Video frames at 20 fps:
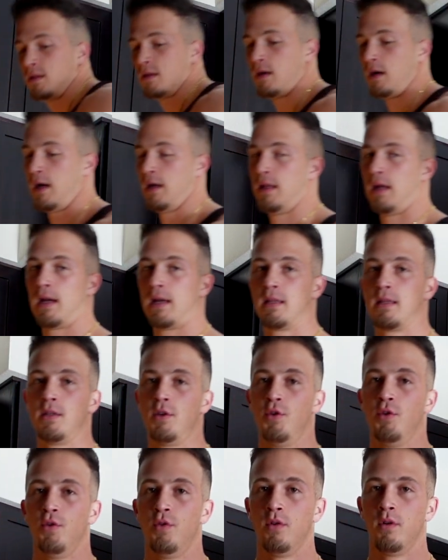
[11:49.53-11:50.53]
I like
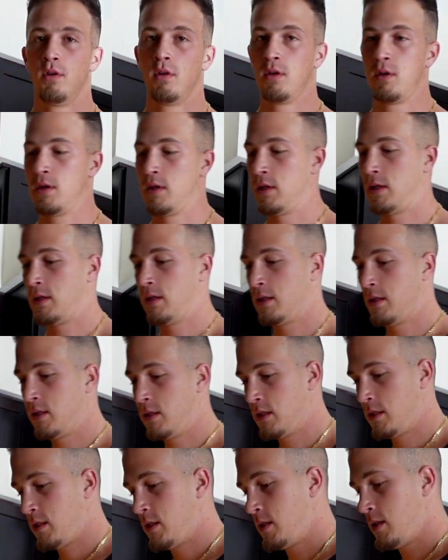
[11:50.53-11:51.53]
to
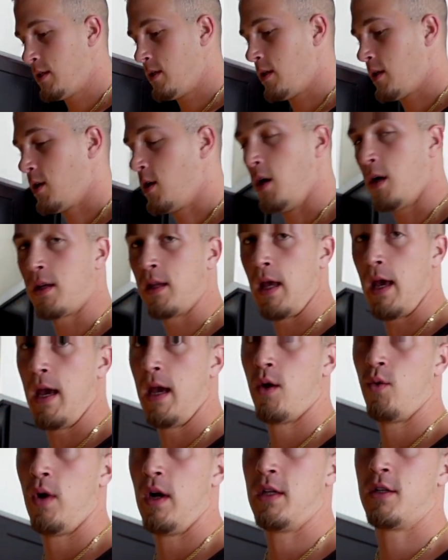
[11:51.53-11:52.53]
cook the
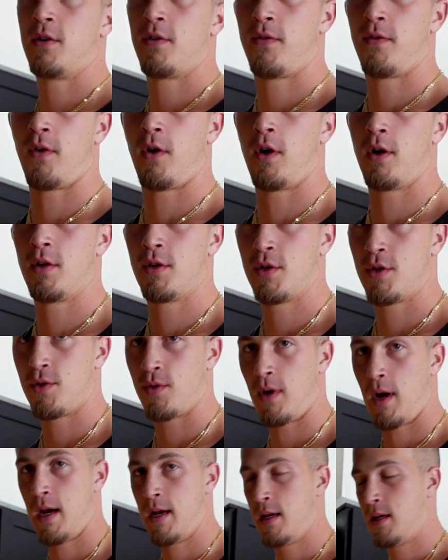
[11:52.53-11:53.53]
egg whites first,
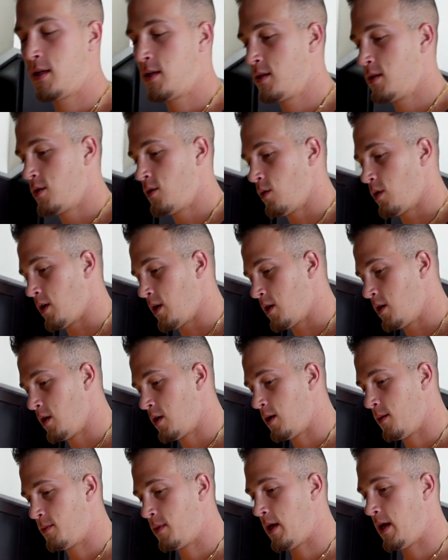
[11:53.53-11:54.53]
right? So we're gonna
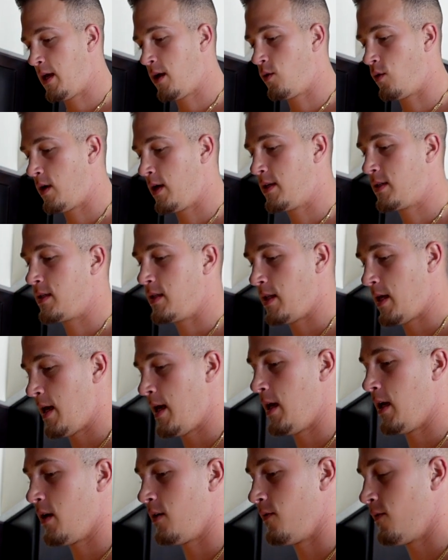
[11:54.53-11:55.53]
cook up the egg whites and the
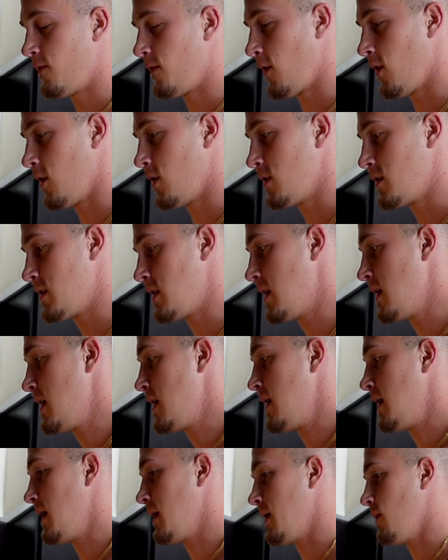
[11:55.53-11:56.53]
egg first.
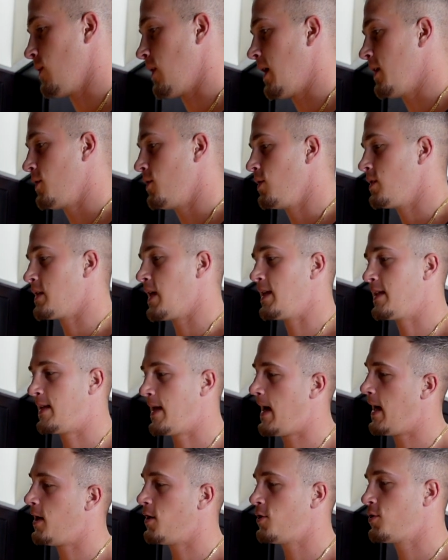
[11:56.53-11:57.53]
And then what I do is I
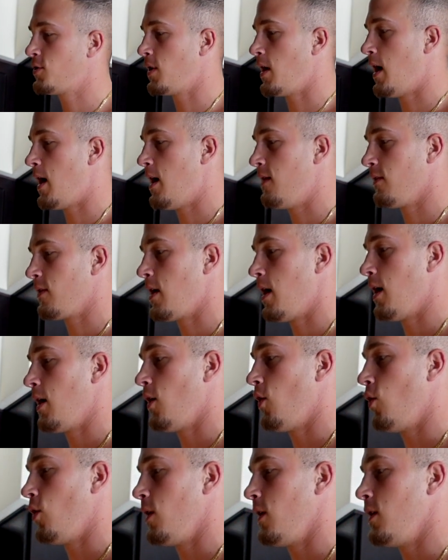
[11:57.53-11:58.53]
dash the
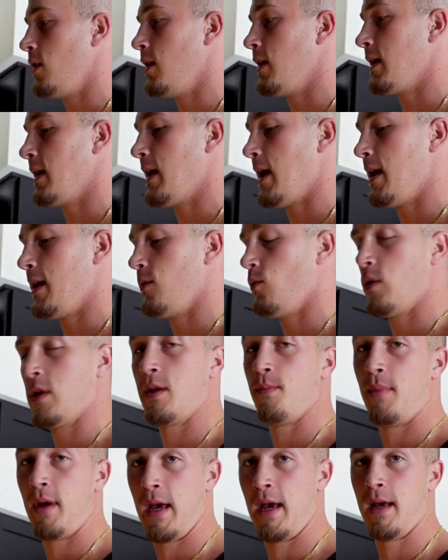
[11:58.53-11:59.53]
avocado oil again with
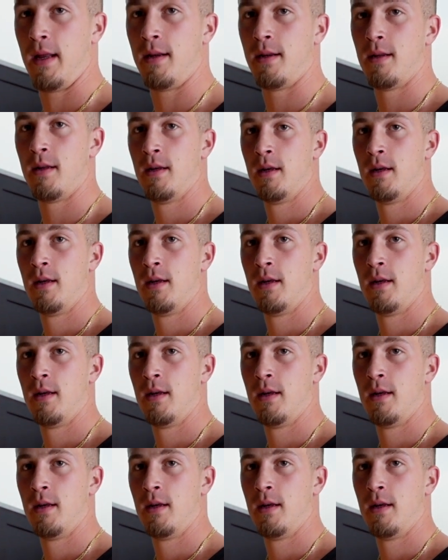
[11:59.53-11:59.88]
the pan.